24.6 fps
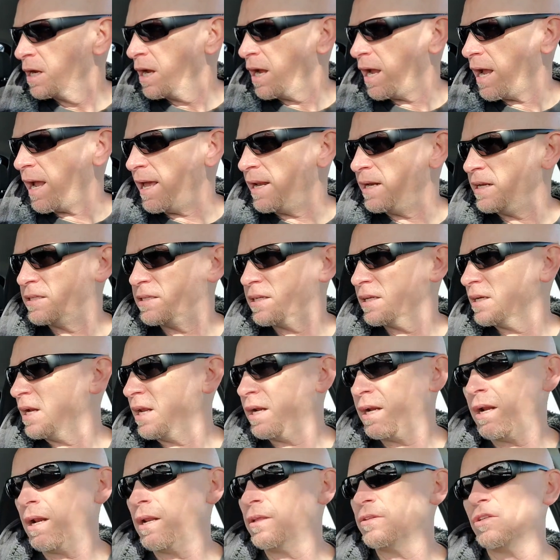And he said,
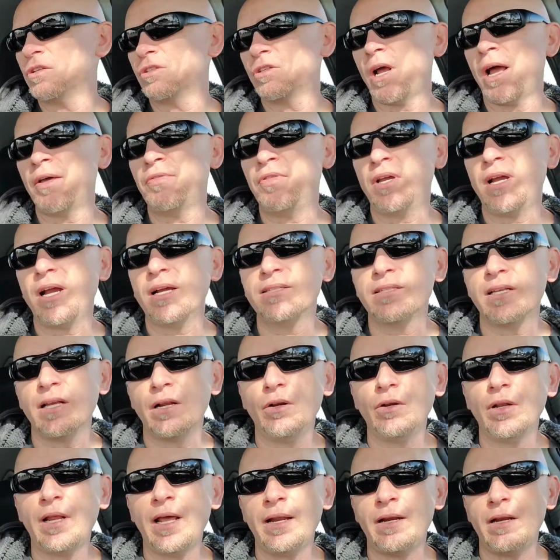no. So I think I
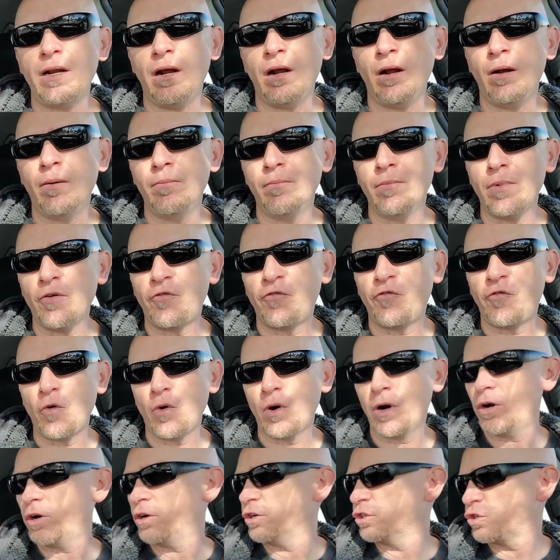settled at
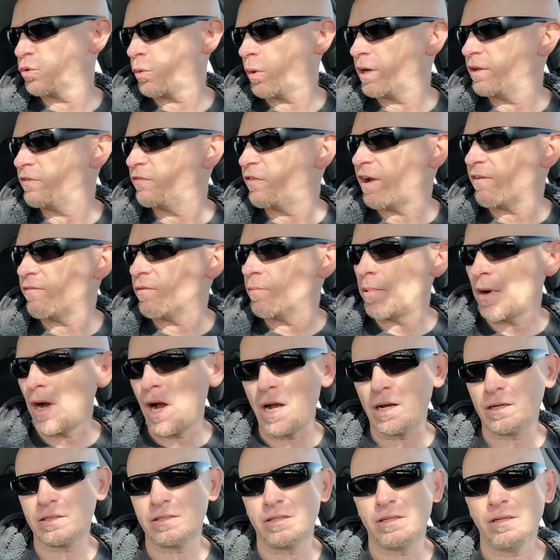$425 a
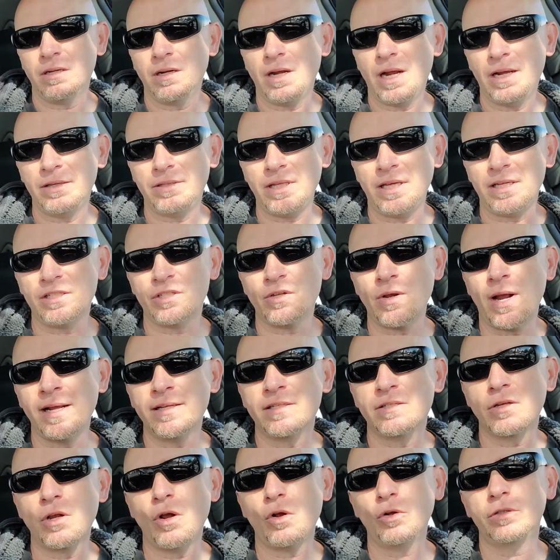box, I think. So I
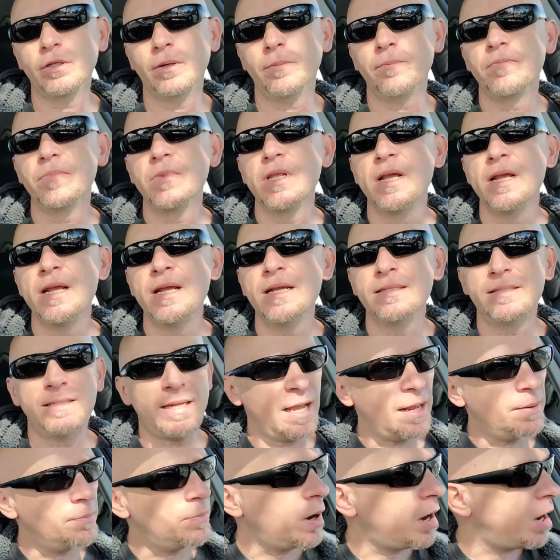sold him
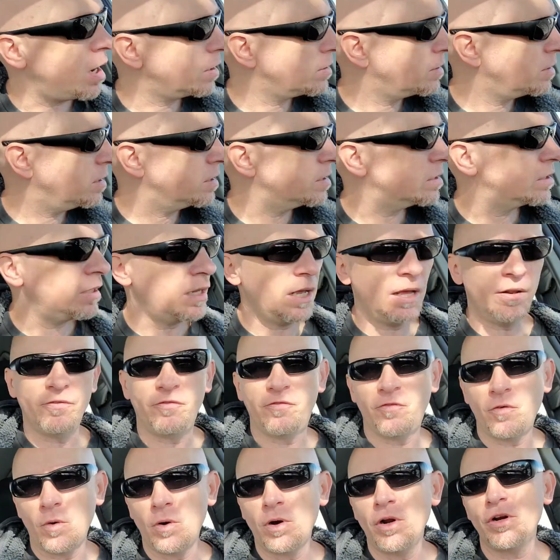10 boxes at
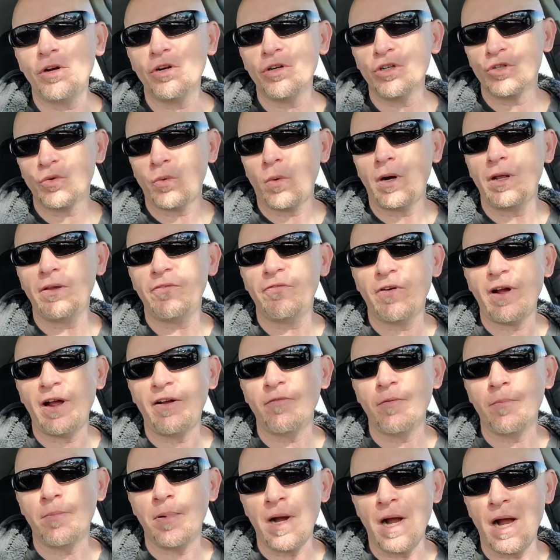
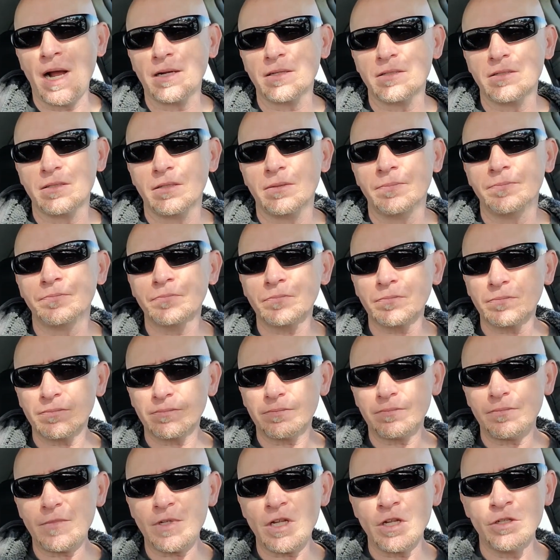$425 a box.
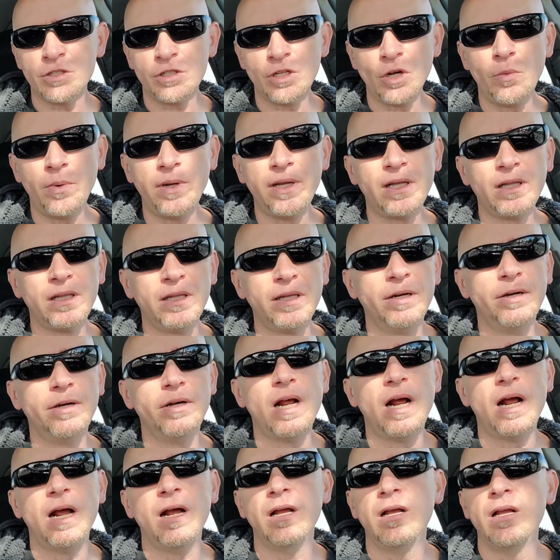So we cleared,
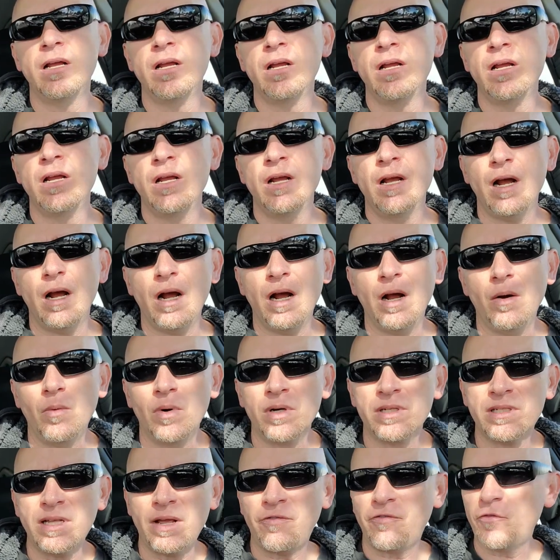
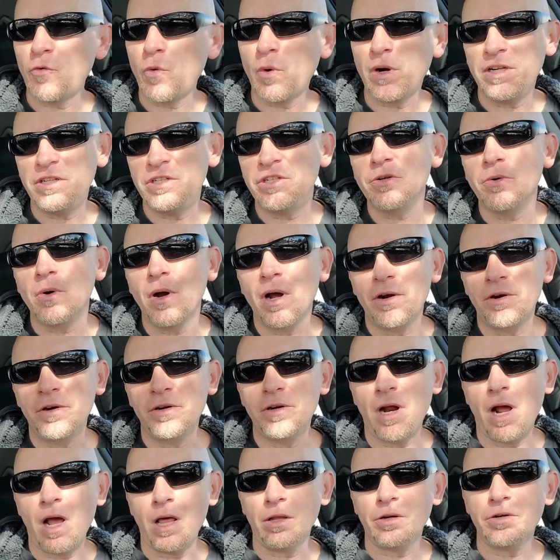what is that,
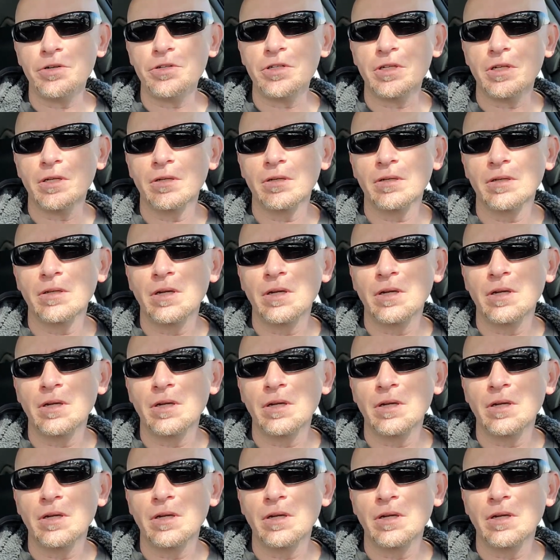$4,200.